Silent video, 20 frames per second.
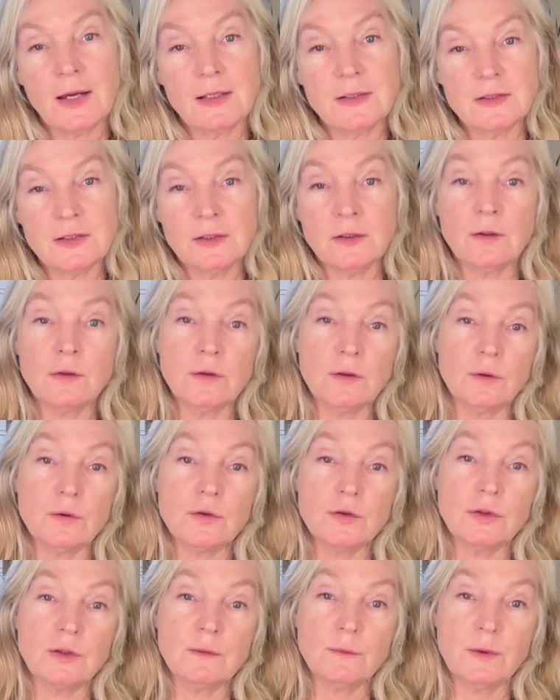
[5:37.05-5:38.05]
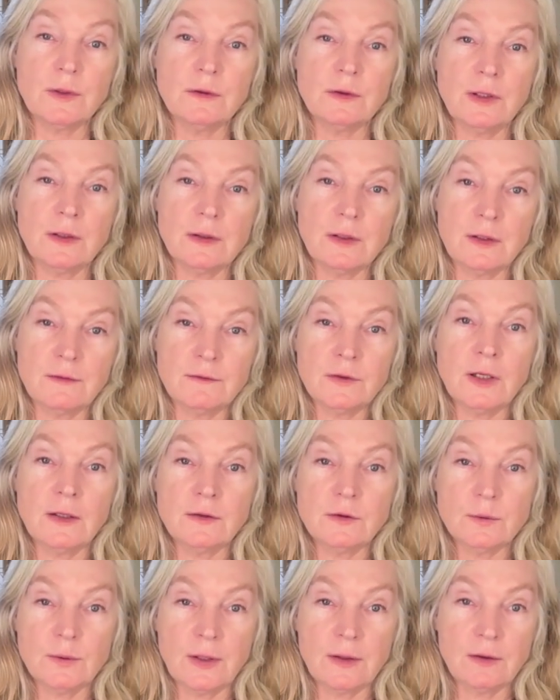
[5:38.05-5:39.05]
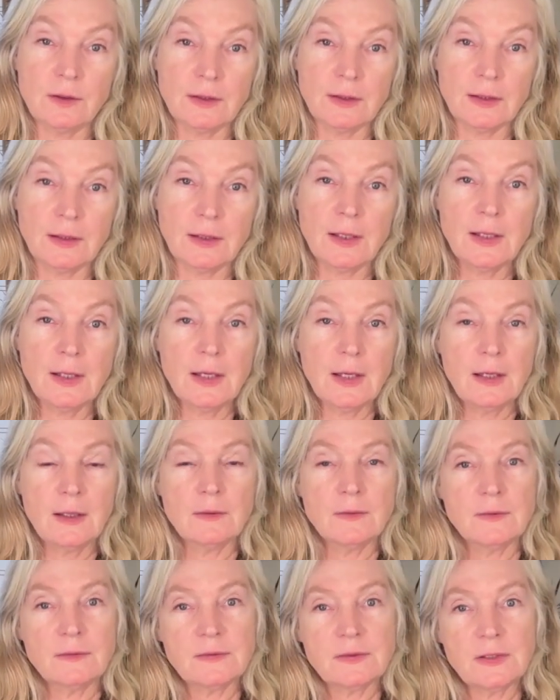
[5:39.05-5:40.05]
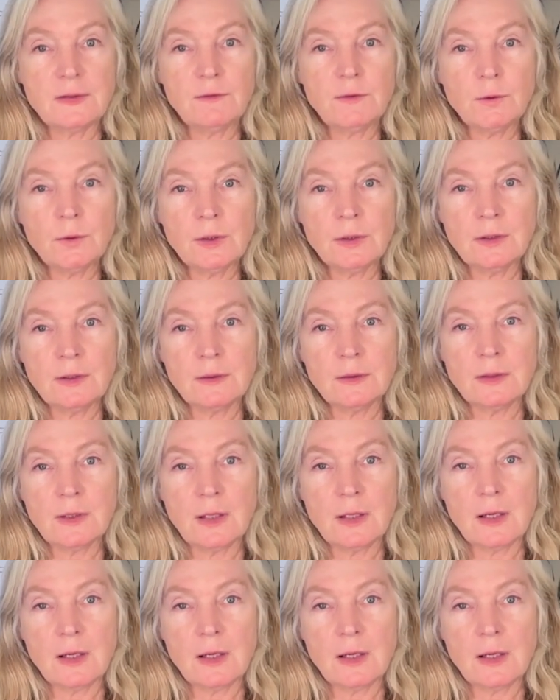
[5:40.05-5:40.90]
idea and notion of of non-duality, see if you can